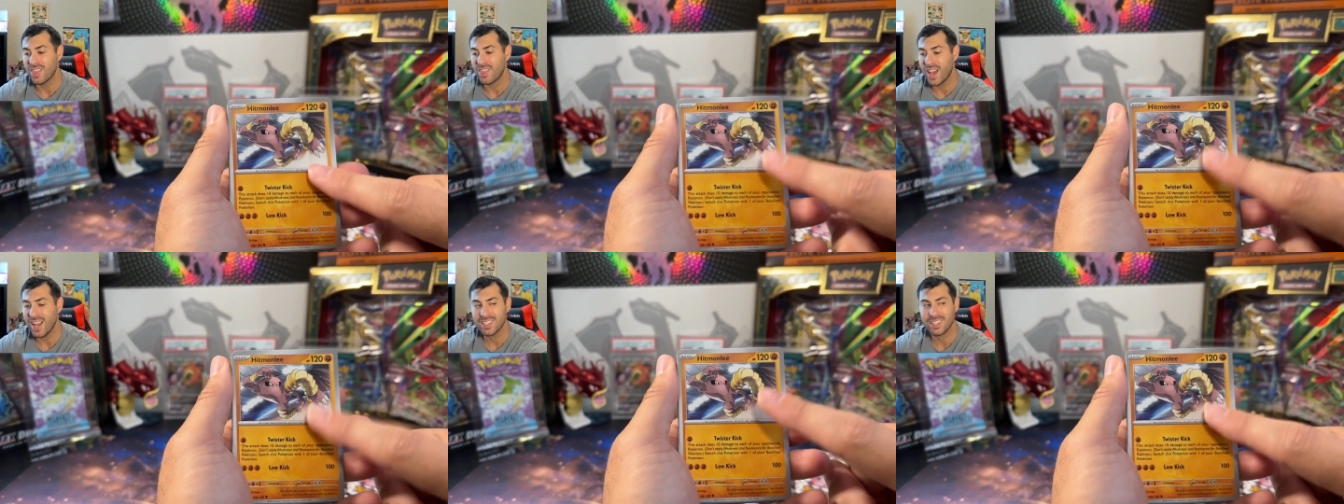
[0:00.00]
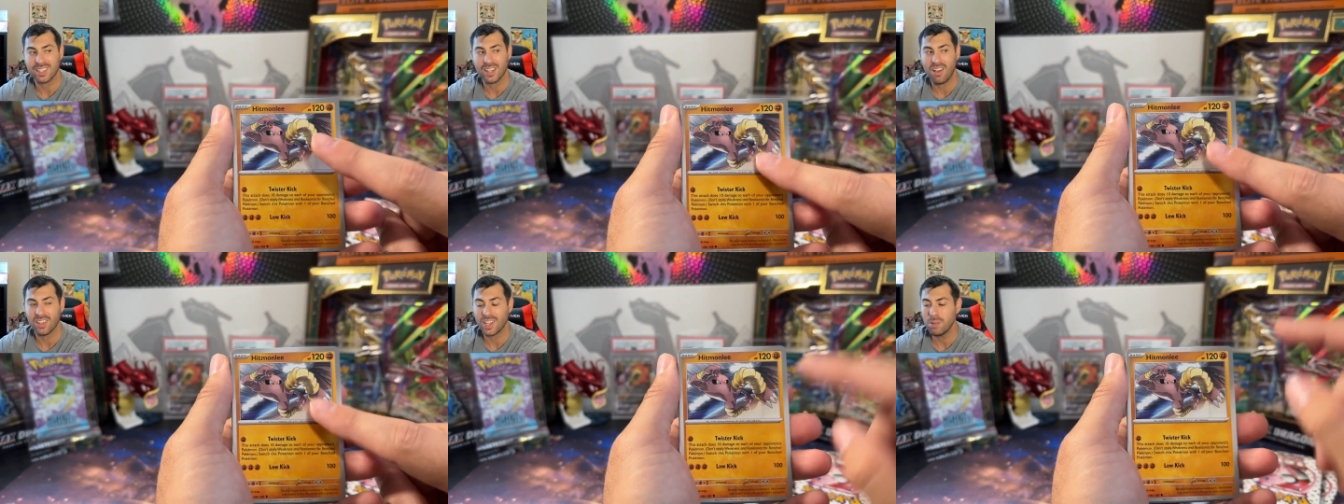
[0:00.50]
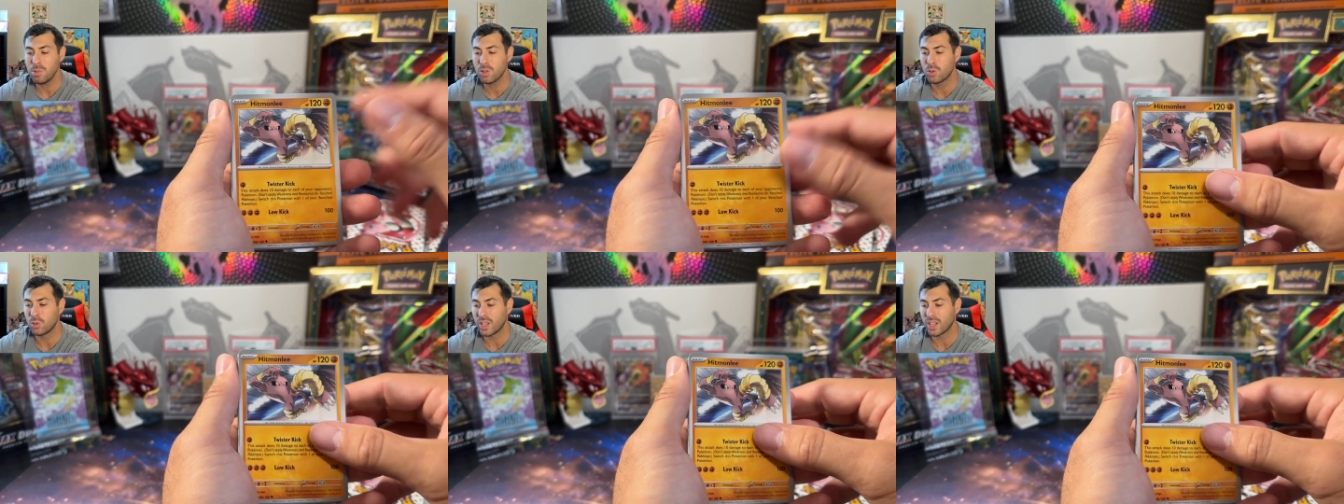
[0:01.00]
That's solid. That'd be
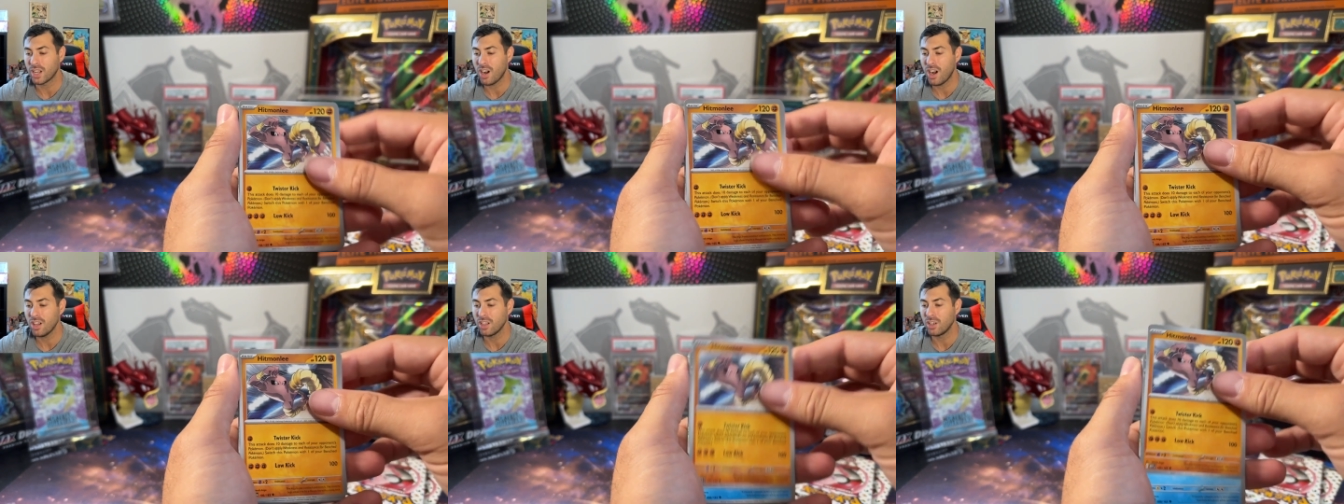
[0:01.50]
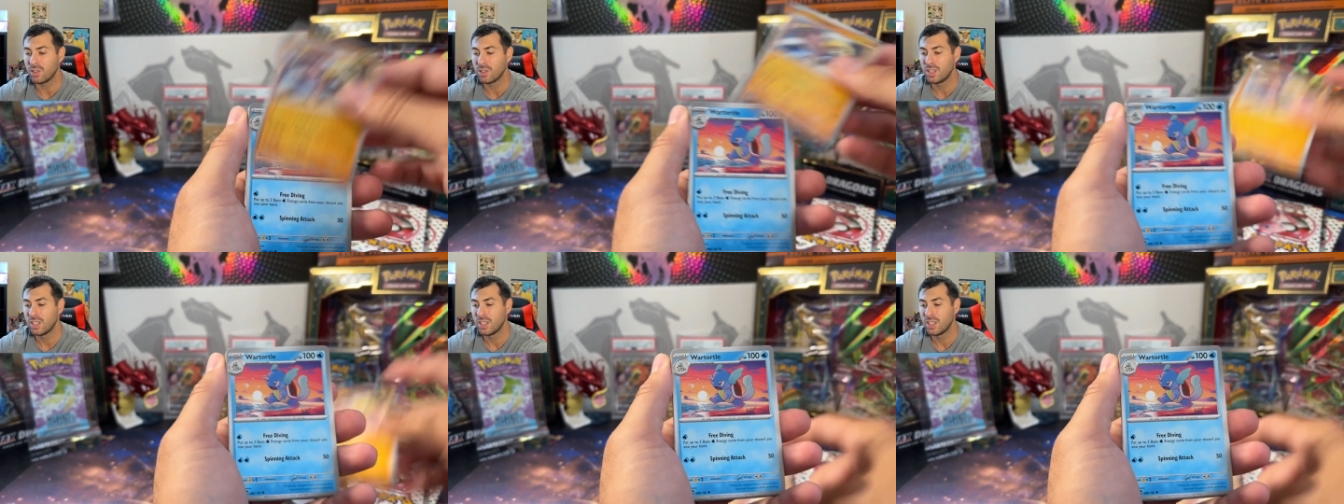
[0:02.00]
cool in, like, a hollow.